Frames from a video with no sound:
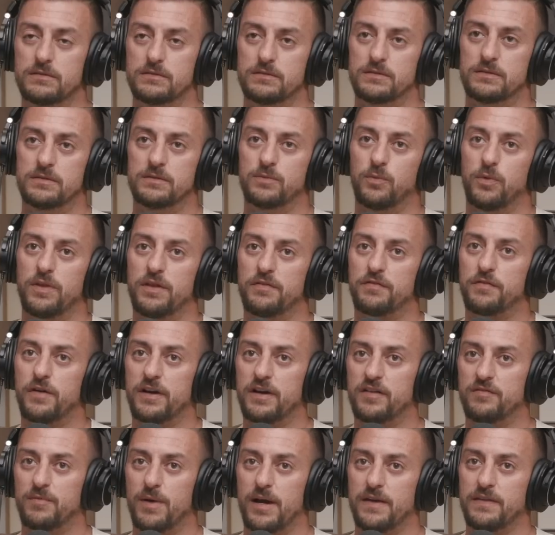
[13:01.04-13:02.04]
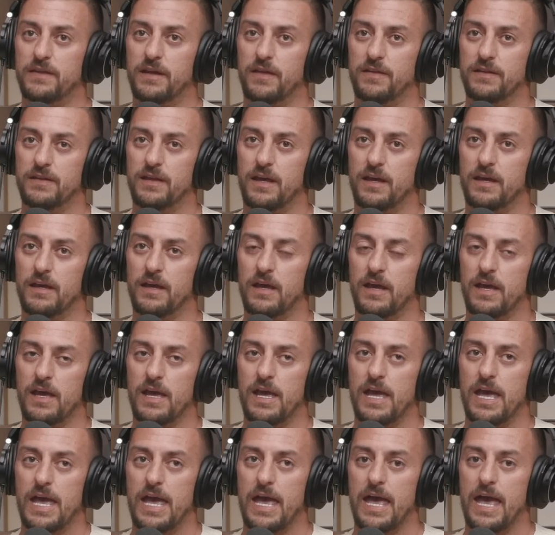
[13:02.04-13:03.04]
with a friend of mine the other day,
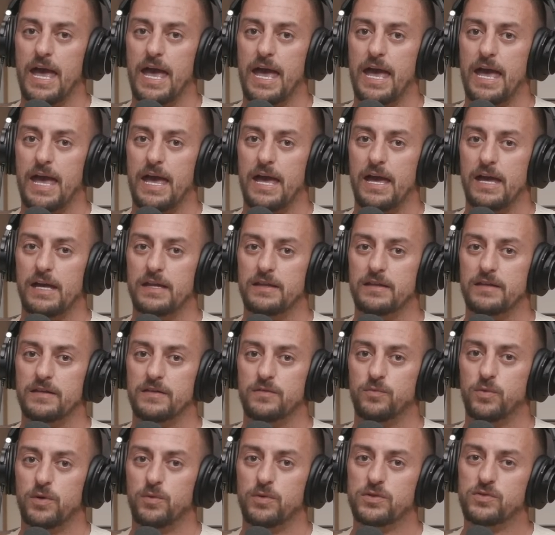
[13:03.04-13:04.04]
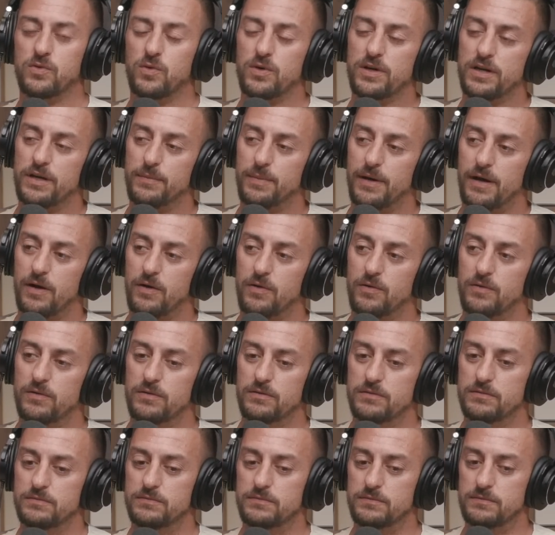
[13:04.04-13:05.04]
and we were talking about
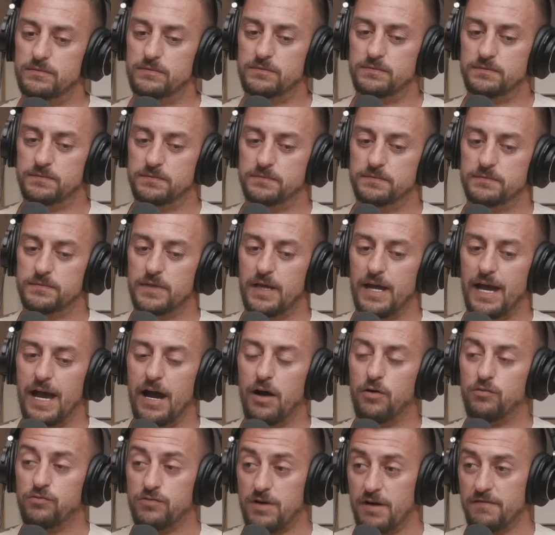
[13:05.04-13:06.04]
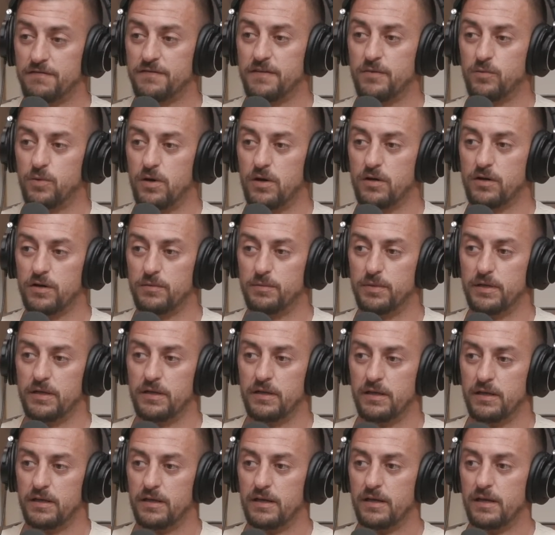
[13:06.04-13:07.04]
how rough the world could be,
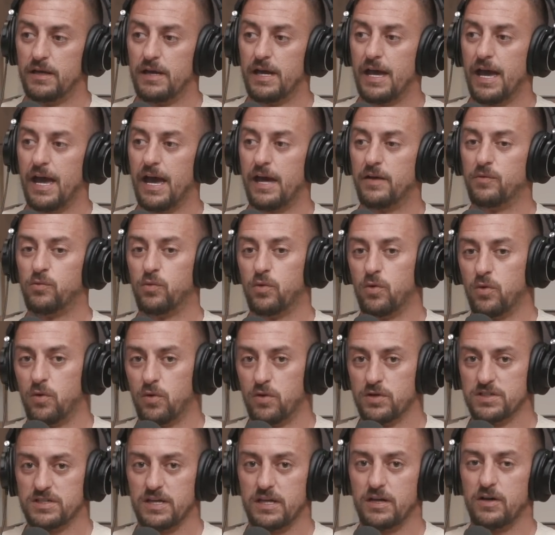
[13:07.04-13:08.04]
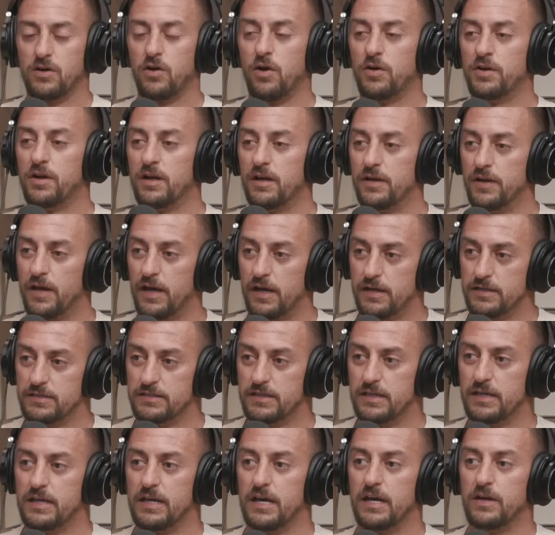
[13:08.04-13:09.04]
and wars and
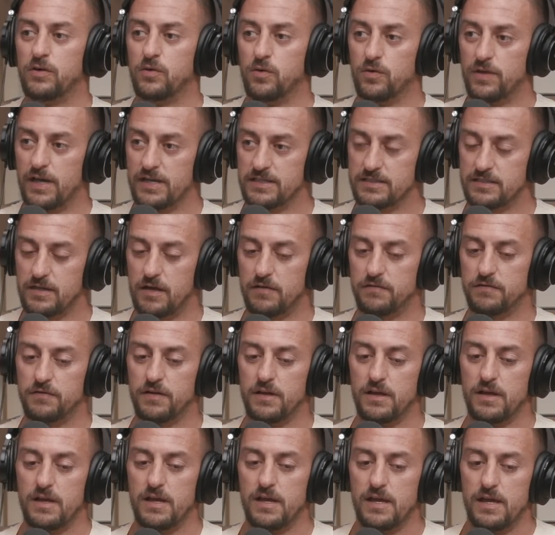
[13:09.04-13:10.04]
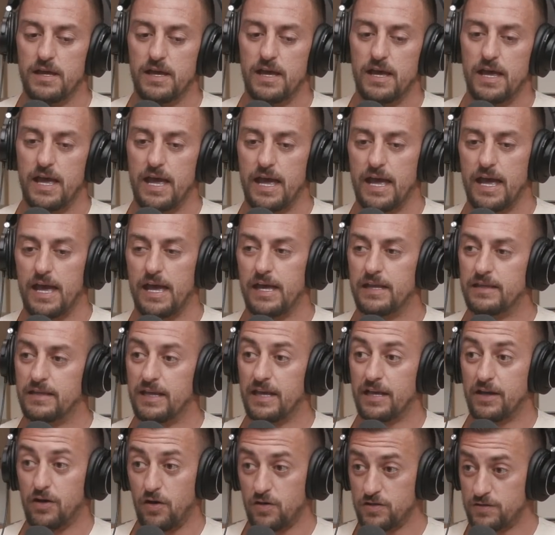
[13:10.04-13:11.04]
colonizing and all that stuff. Yeah. And it
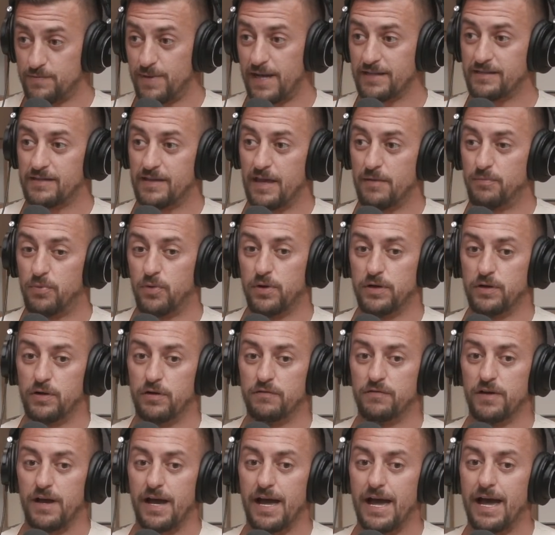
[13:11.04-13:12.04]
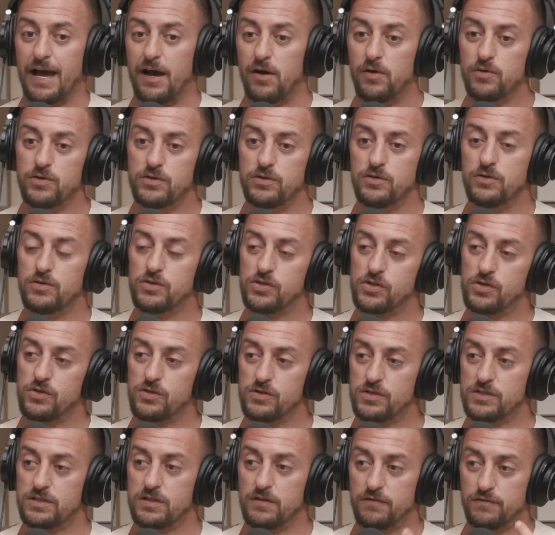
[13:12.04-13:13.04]
goes back to that point of how you
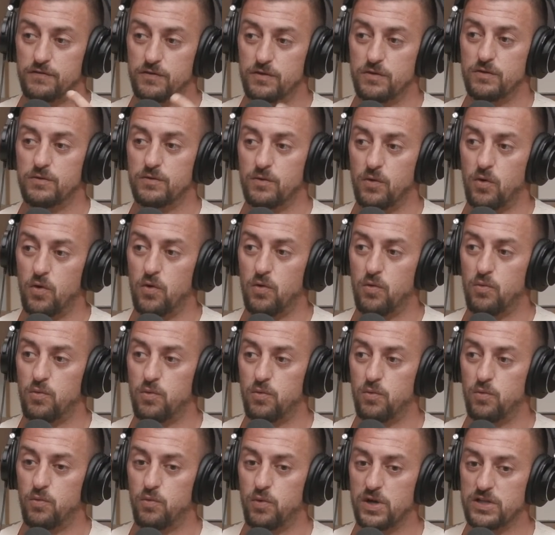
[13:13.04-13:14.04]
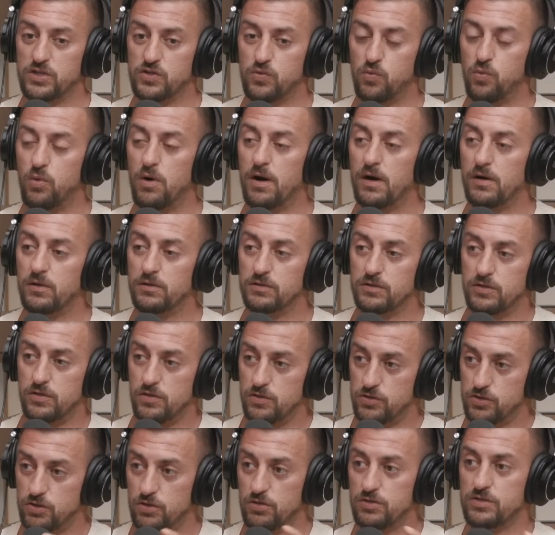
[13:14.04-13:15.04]
choose to view or which world you
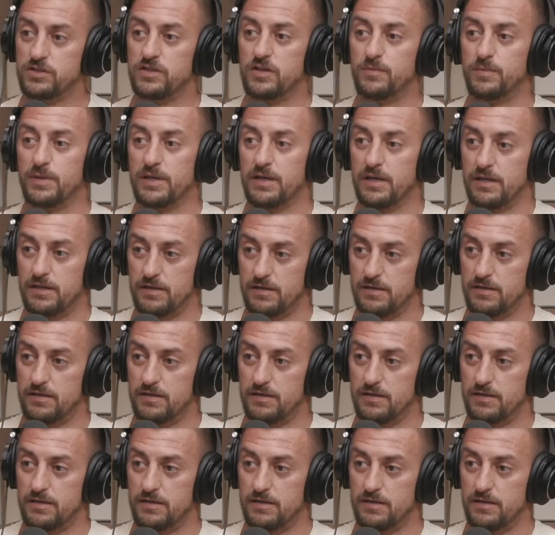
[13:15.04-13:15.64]
choose to be in.